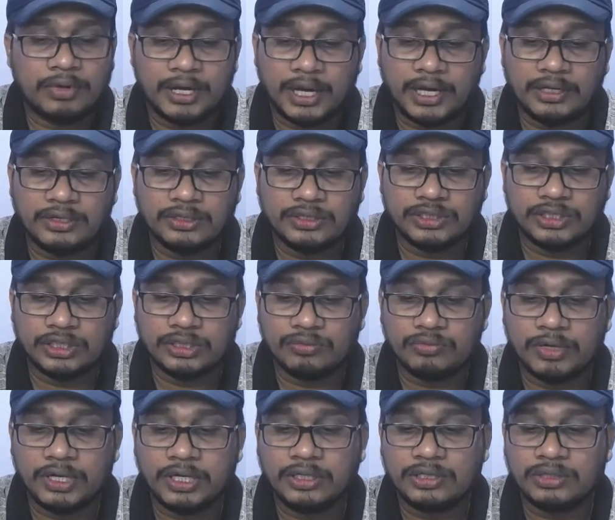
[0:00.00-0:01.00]
hate,
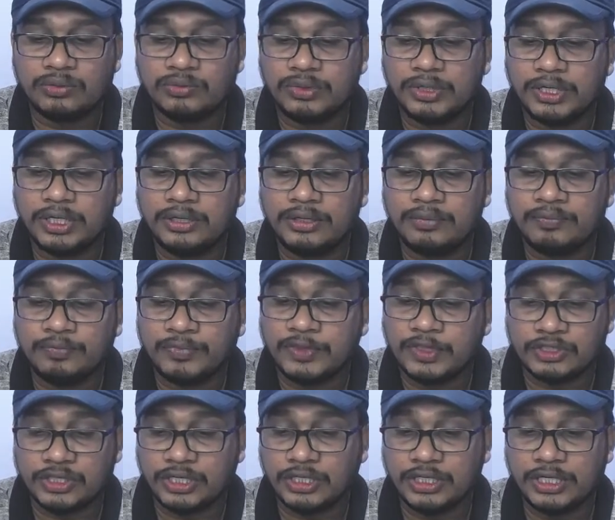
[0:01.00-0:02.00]
achieve, went, we
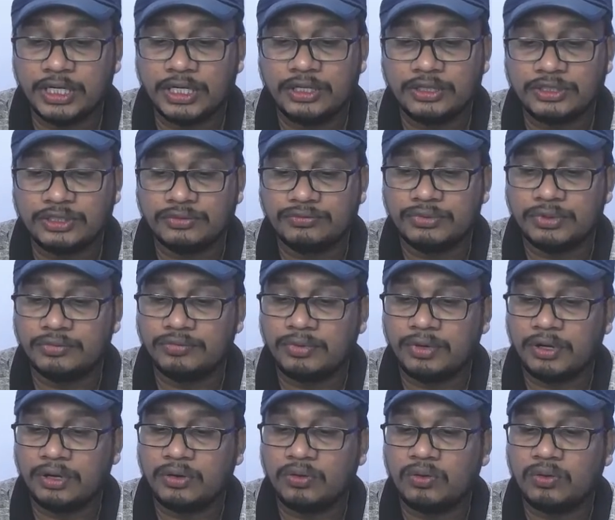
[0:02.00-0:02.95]
sorry need, achieve, prefer,